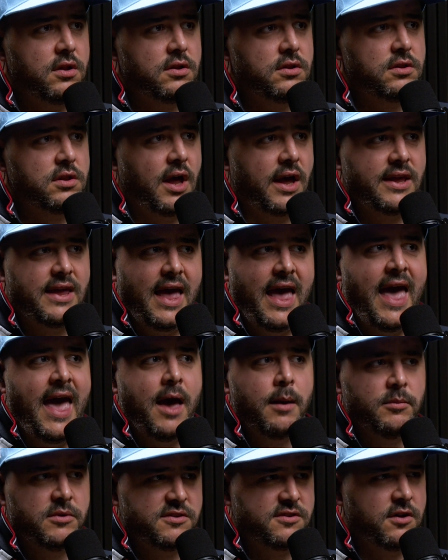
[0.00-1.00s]
like
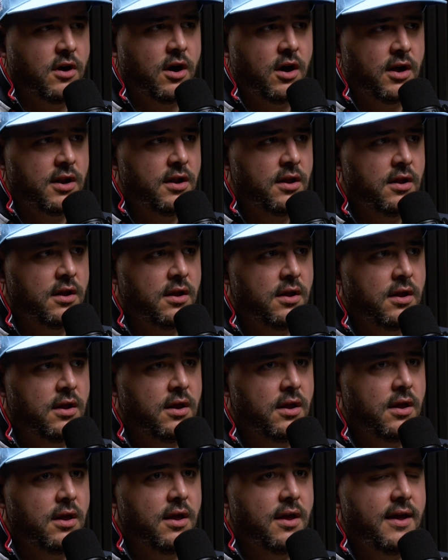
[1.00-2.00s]
Amazon,
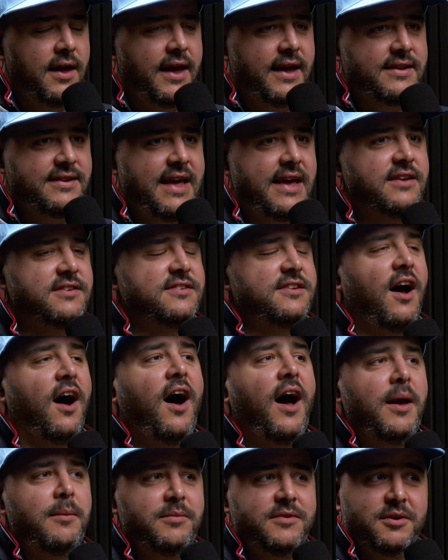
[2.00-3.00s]
it takes
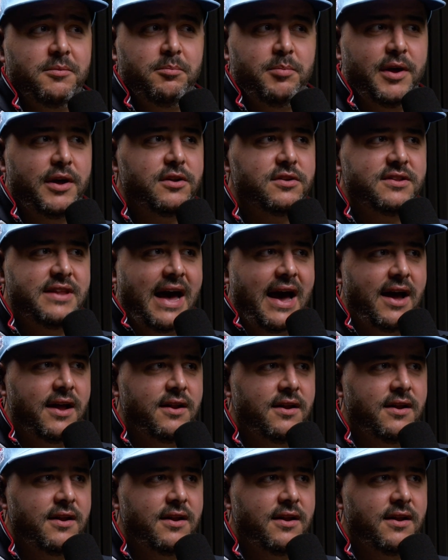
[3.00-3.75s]
time to build that.